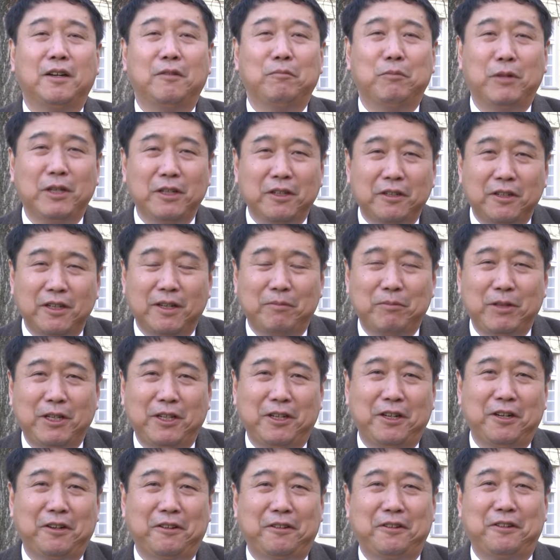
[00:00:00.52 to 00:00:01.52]
Bună
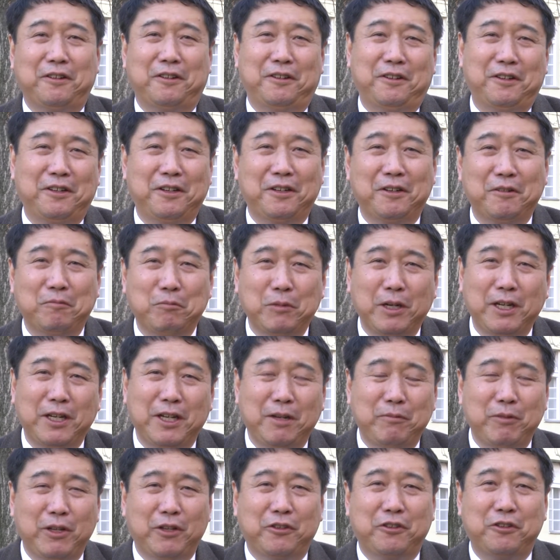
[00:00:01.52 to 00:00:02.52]
dimineața. My
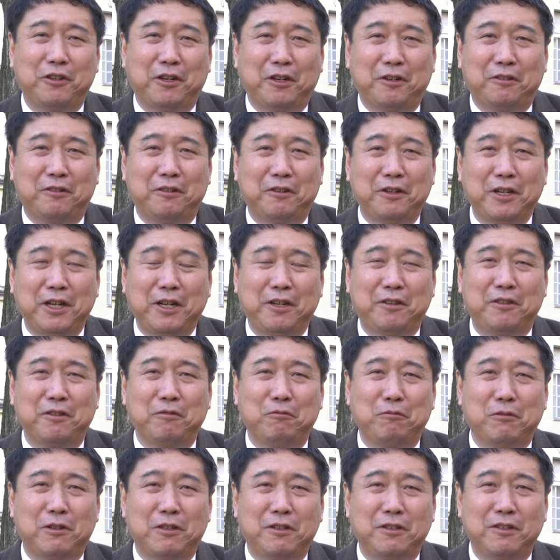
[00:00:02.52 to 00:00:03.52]
name is Dr.
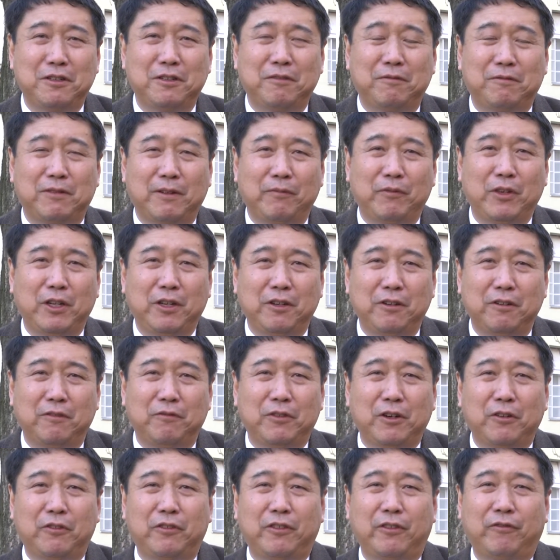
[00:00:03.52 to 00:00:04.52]
Nathan Wong from the
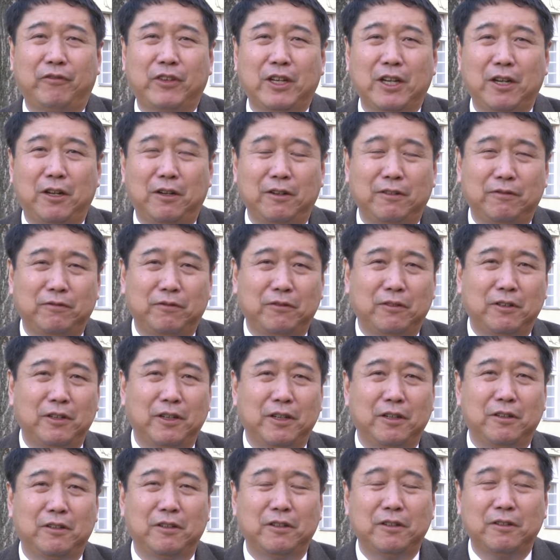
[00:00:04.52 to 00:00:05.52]
University of
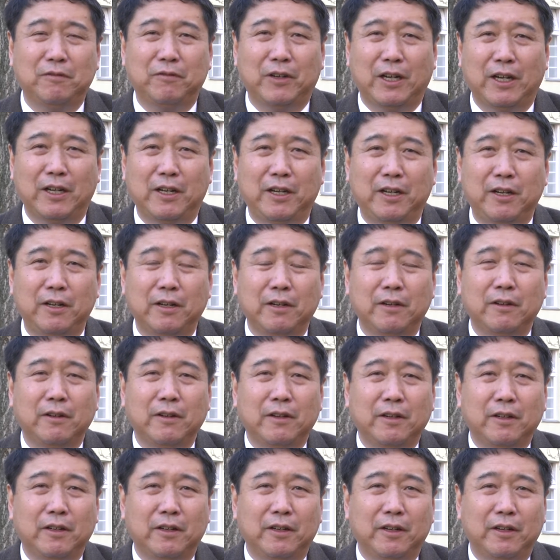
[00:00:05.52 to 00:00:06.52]
California, Irvine
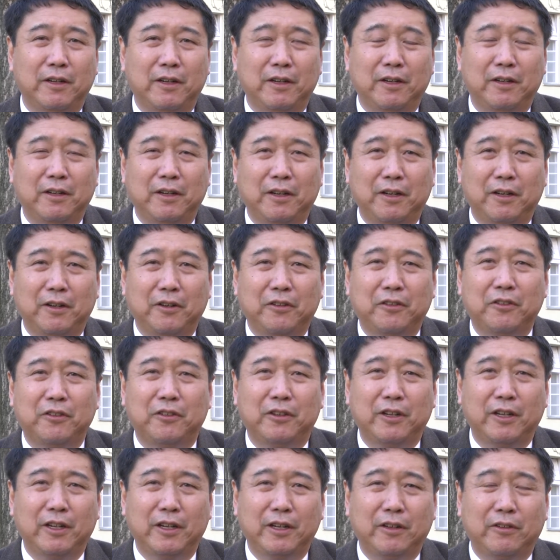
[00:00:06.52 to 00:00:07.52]
in the United
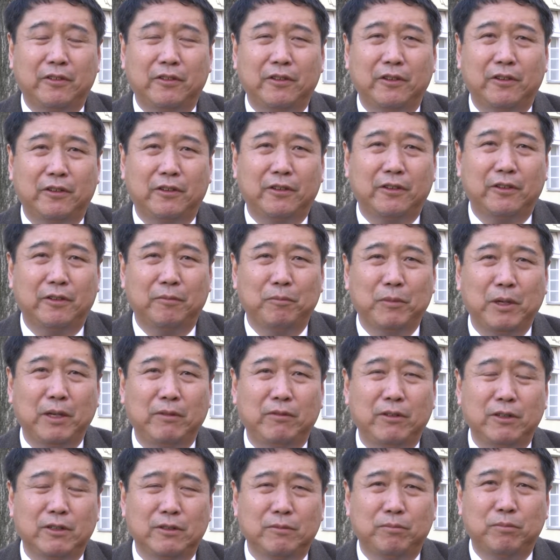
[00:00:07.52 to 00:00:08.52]
States. It's my
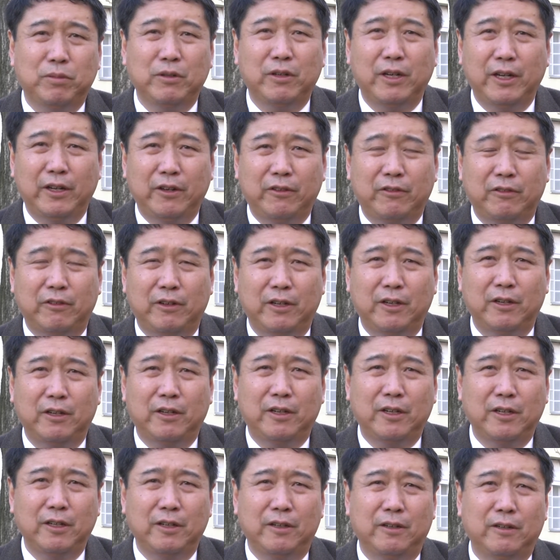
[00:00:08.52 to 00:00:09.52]
real pleasure and
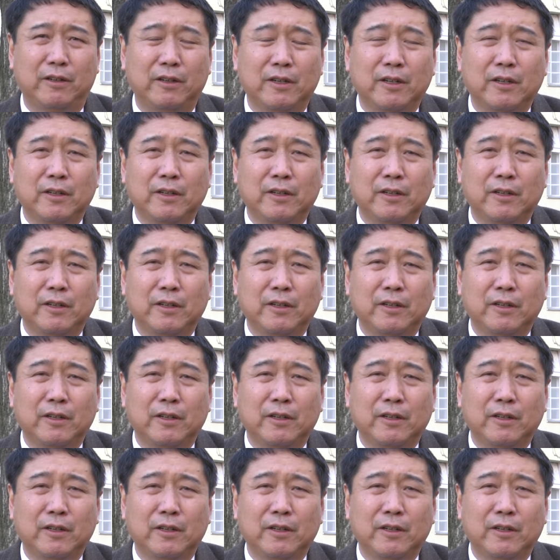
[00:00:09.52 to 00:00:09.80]
honor